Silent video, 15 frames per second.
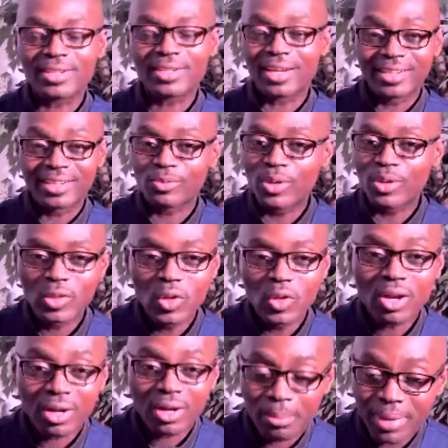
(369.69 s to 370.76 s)
Yeah. And when you
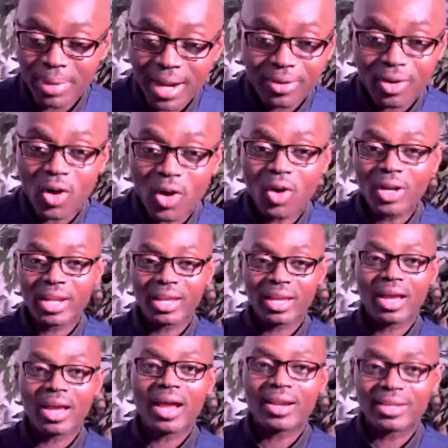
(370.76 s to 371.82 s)
look on the bottle, all they
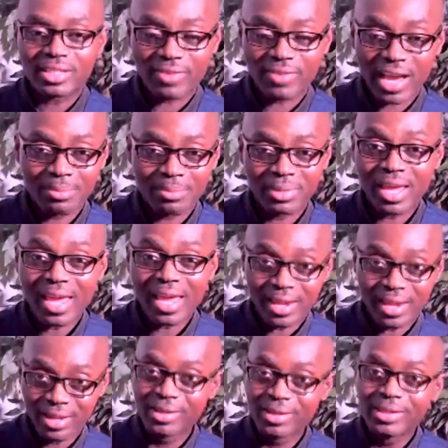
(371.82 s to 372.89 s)
got is
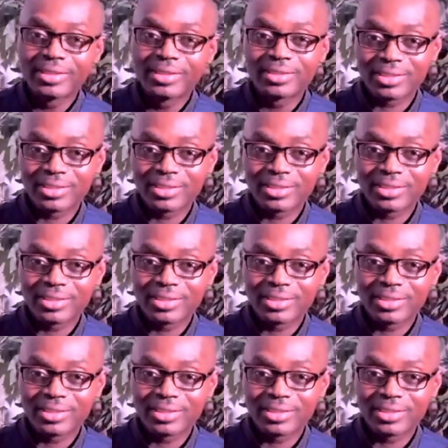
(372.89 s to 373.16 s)
vitamin A.